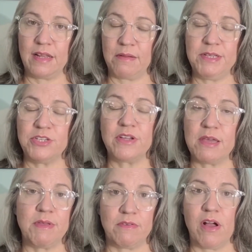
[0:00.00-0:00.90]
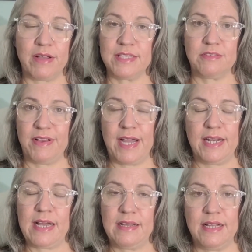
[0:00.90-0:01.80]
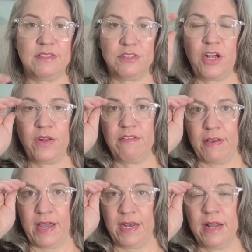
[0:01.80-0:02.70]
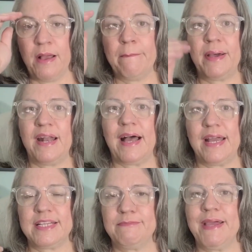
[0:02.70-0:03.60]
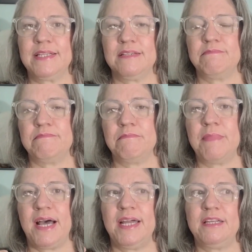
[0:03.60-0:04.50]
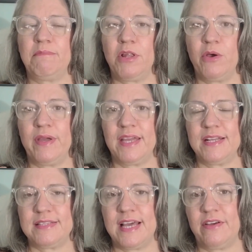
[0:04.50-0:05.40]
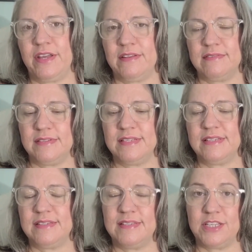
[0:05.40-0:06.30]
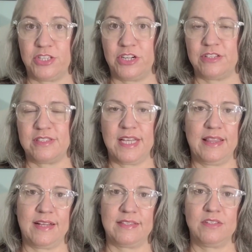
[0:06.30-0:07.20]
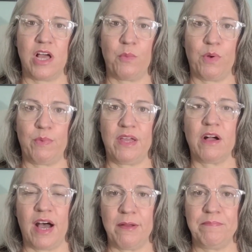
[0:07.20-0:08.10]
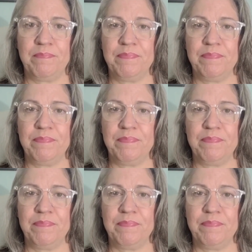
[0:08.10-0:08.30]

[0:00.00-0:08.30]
I mean, don't get me wrong, it's fine. It's totally fine. But I expected mind-blowing Italian desserts, and that's not what we got.